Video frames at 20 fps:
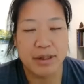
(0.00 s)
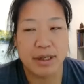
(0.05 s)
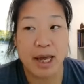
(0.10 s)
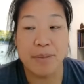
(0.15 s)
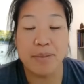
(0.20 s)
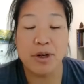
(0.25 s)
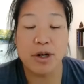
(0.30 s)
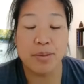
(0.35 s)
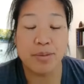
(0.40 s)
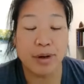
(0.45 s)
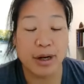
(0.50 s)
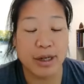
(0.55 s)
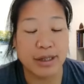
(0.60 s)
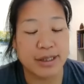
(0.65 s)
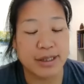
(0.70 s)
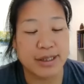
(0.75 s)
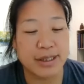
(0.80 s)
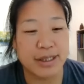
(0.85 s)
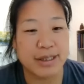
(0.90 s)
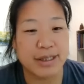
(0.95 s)
chemical
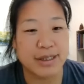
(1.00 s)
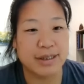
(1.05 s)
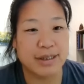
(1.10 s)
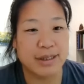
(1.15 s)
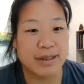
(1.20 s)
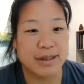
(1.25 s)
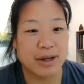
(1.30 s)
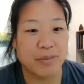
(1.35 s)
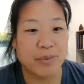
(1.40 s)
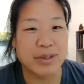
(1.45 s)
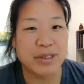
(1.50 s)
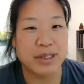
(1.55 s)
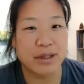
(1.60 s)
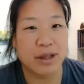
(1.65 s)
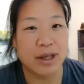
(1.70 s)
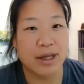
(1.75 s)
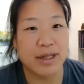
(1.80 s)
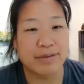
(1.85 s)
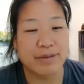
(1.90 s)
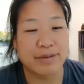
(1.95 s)
processes, there wasn't
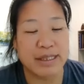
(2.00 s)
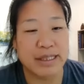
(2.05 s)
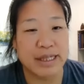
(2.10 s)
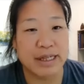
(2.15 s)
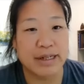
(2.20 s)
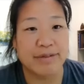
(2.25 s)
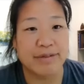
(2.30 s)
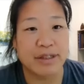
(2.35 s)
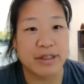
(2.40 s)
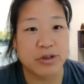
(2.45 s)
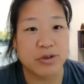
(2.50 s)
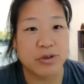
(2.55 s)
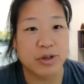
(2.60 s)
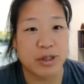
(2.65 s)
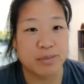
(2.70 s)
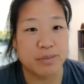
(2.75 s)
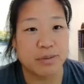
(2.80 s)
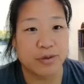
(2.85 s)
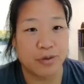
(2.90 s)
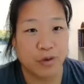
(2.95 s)
a lot of incentive to do
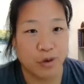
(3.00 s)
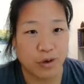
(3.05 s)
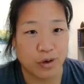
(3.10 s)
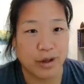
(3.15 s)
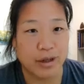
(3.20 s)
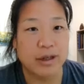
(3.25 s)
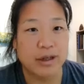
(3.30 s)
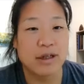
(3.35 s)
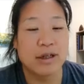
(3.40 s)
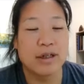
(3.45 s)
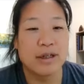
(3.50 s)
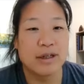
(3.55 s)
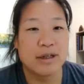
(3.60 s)
it before.